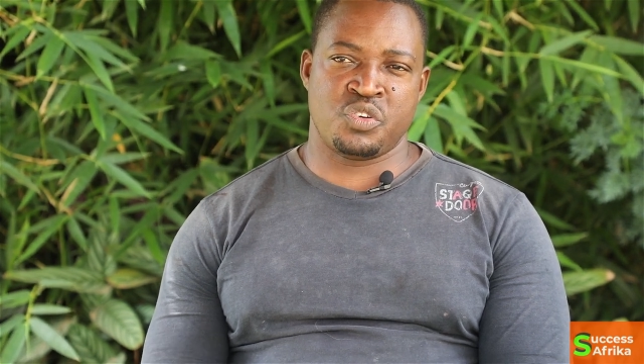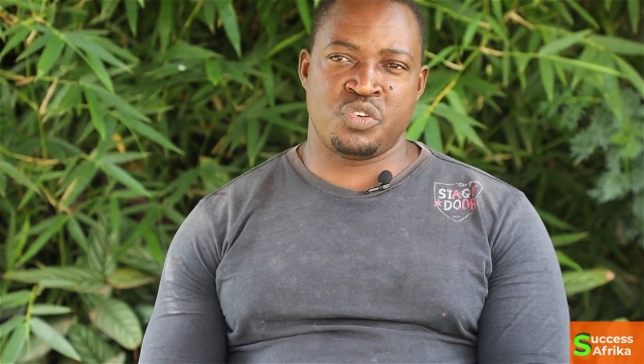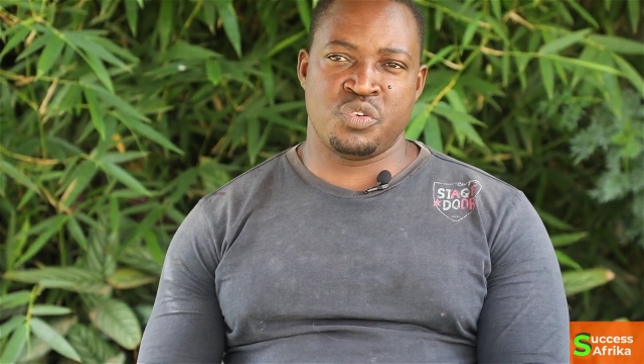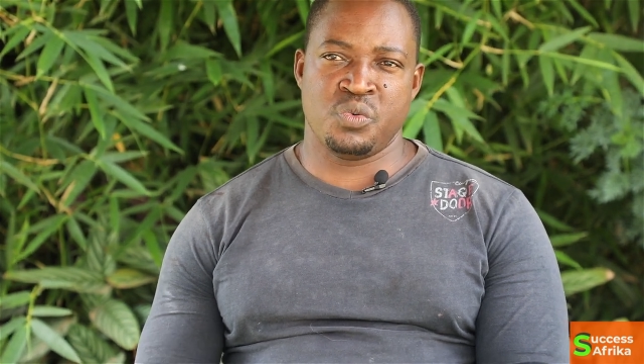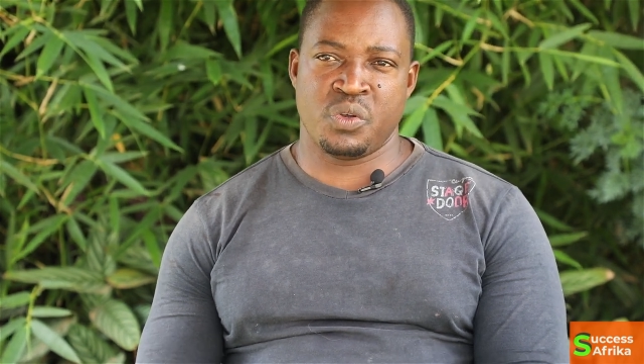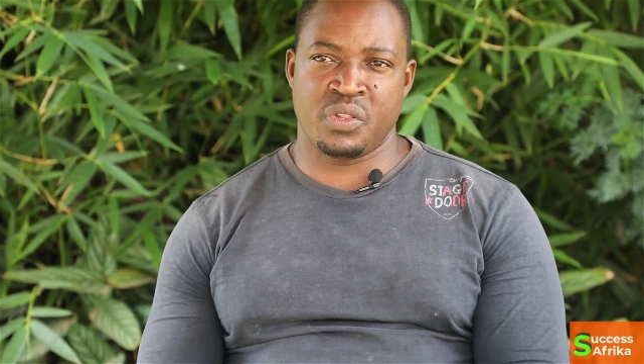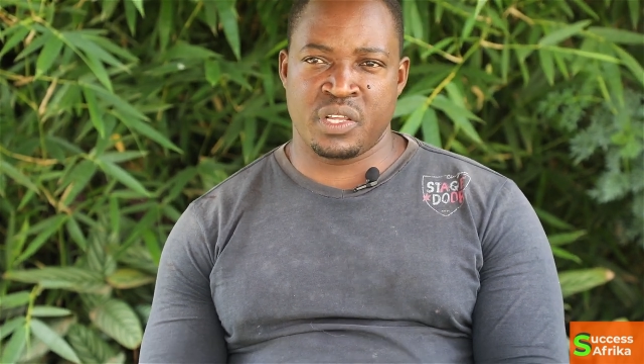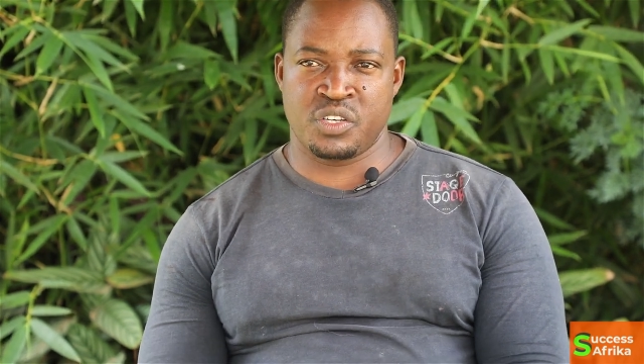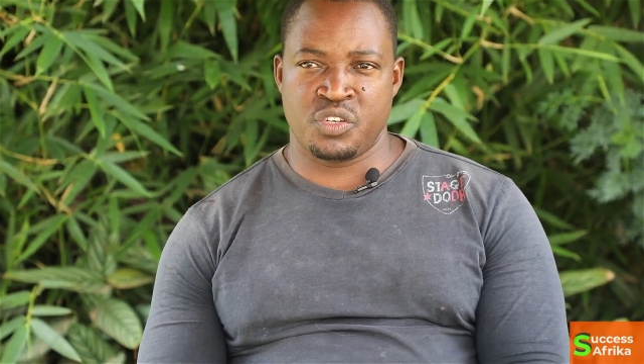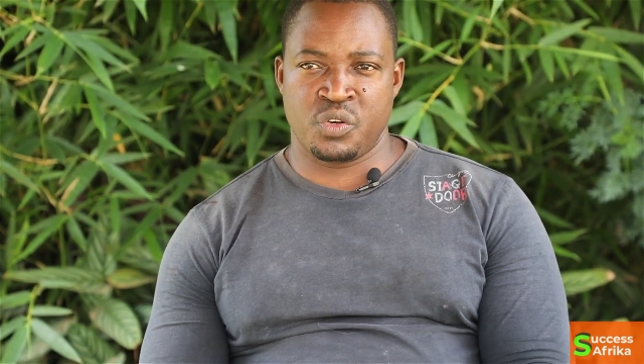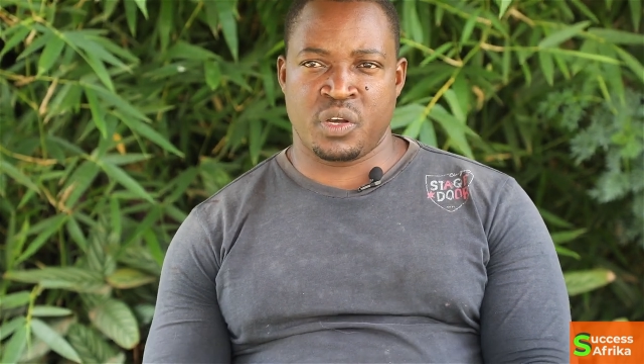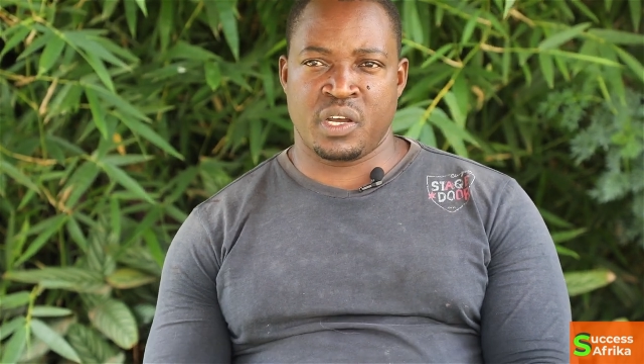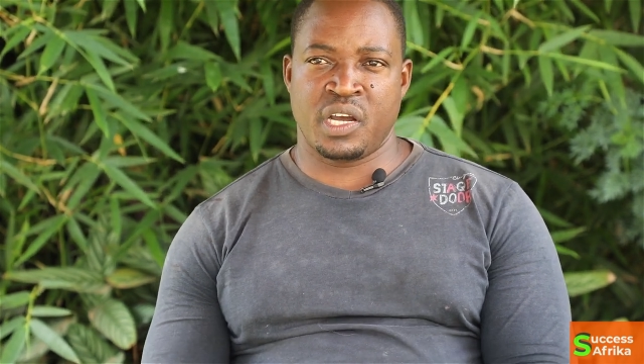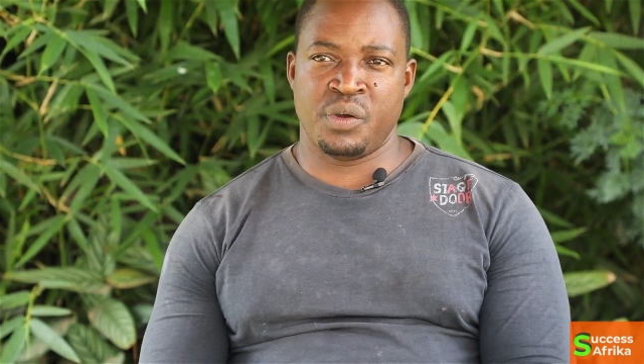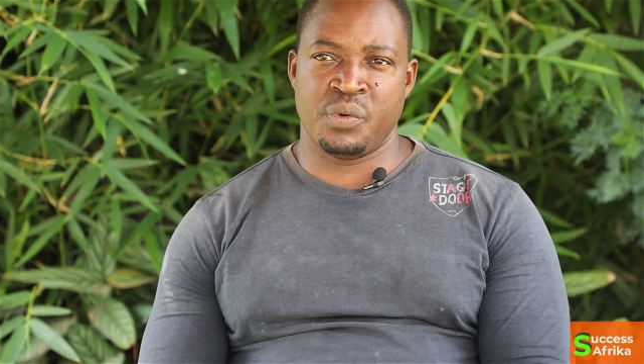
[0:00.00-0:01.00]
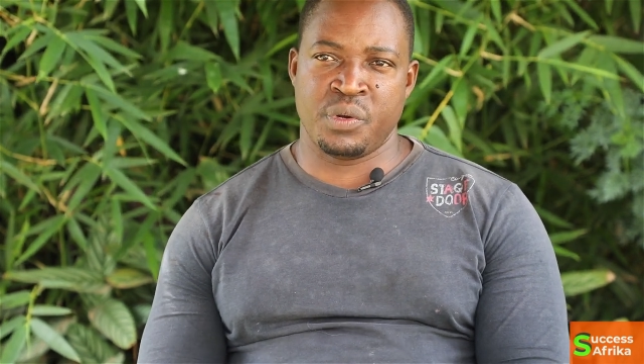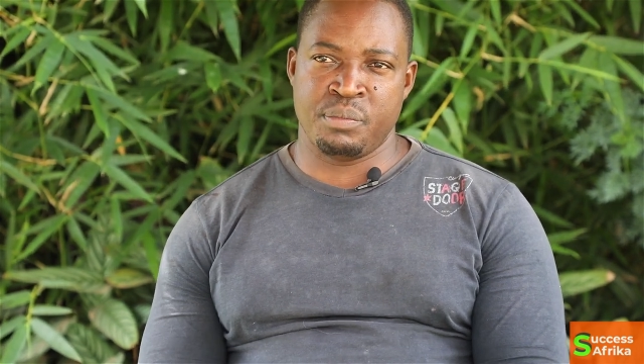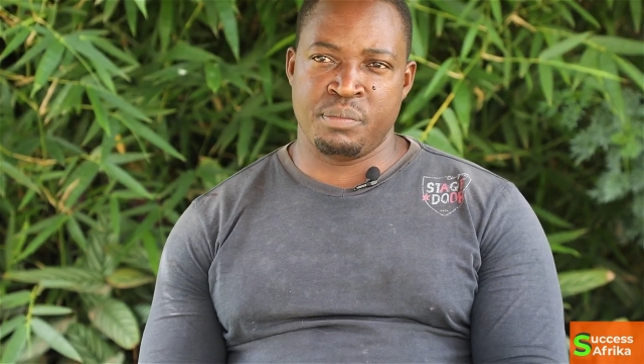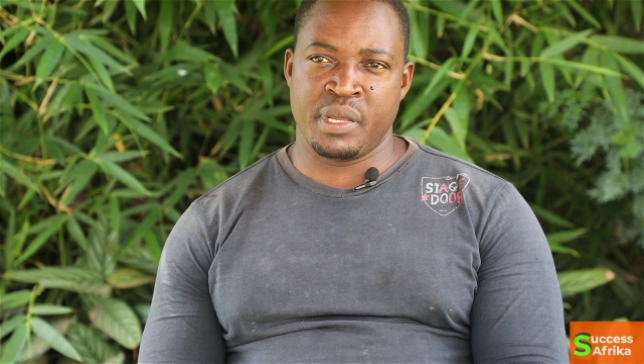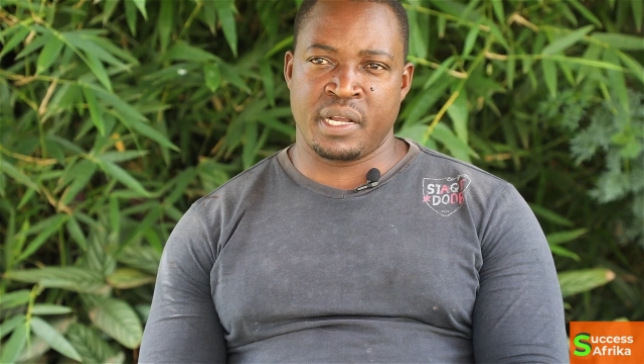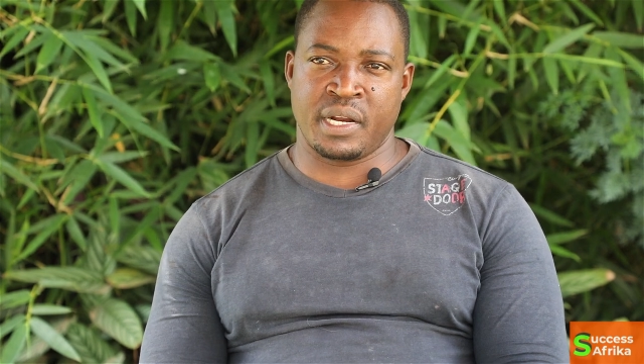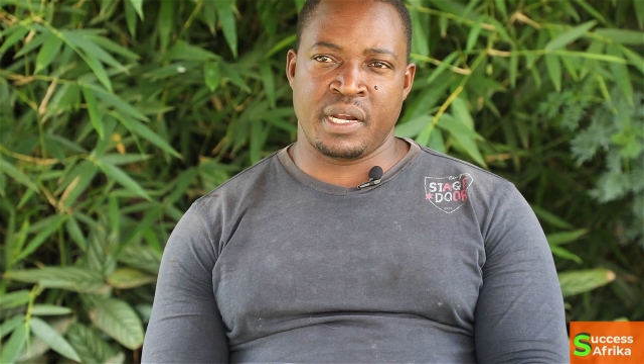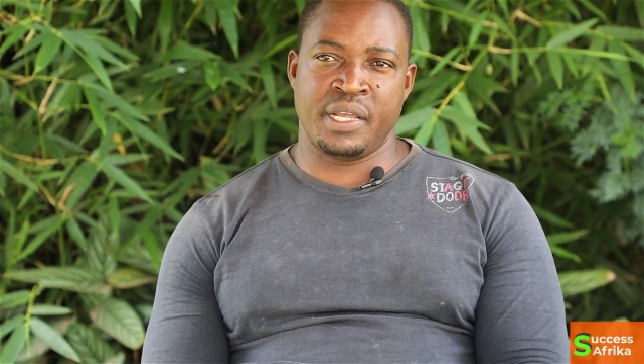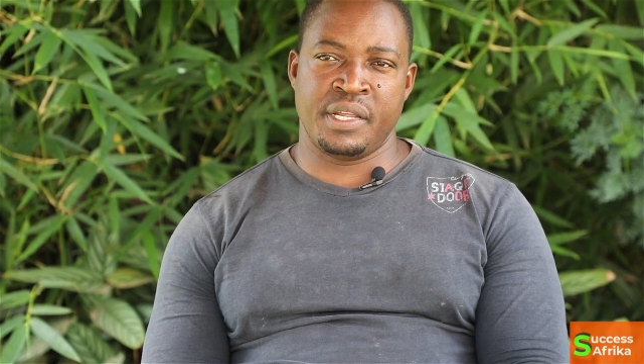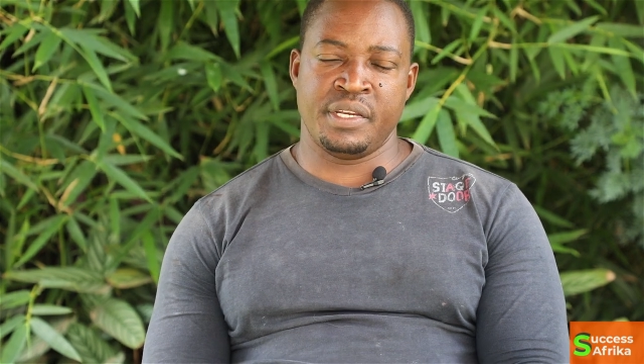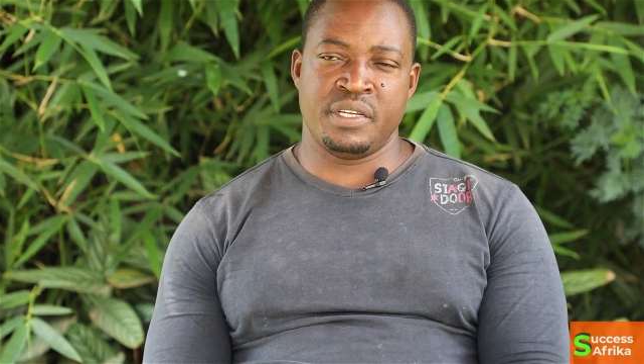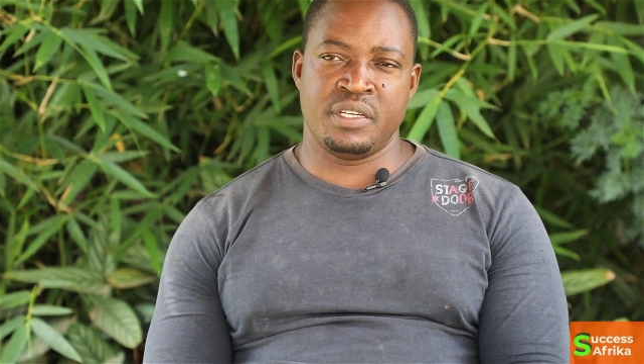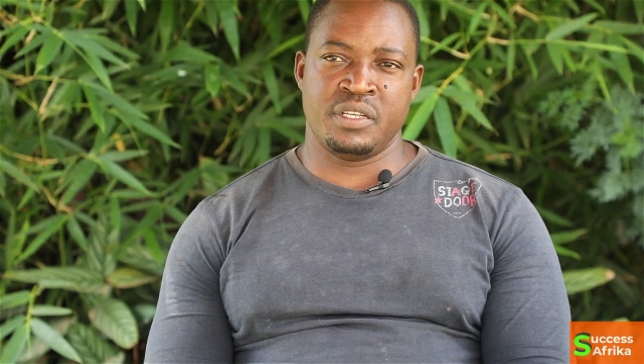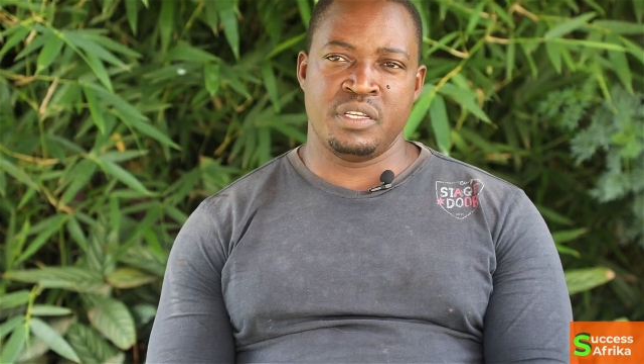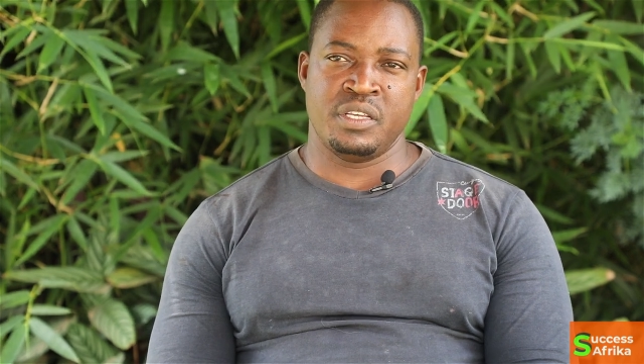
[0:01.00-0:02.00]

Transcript: sure that your car will be cleaned,